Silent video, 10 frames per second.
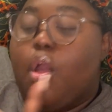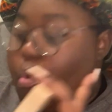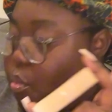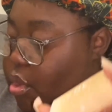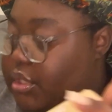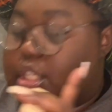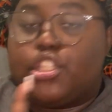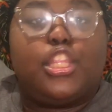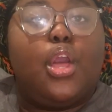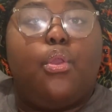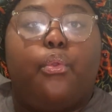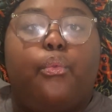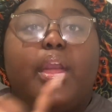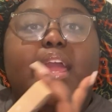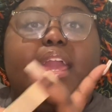was as though
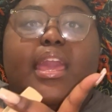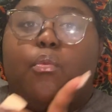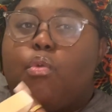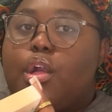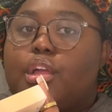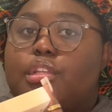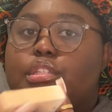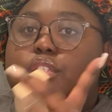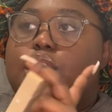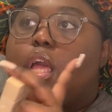it was